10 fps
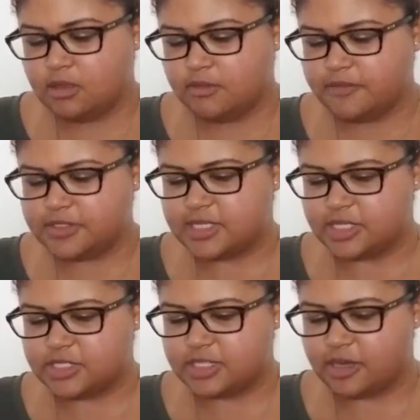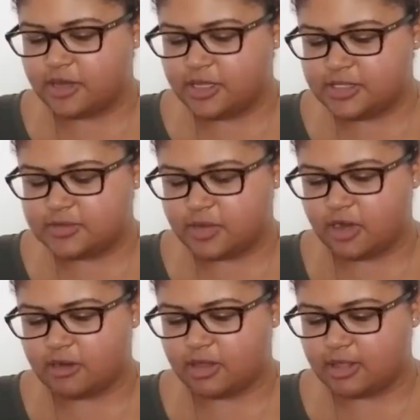for Sagittarius
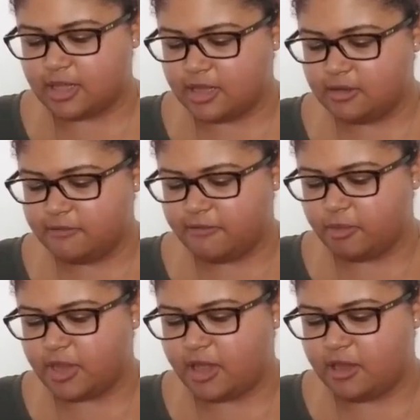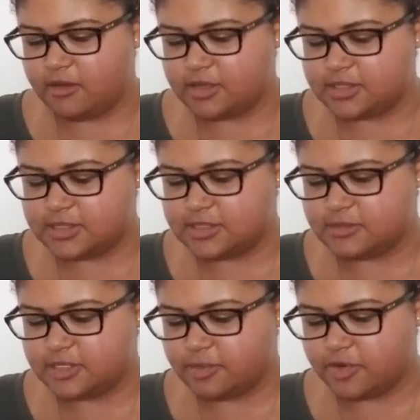regarding love from now until
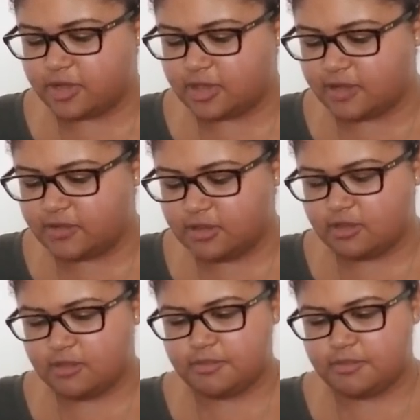September 11th.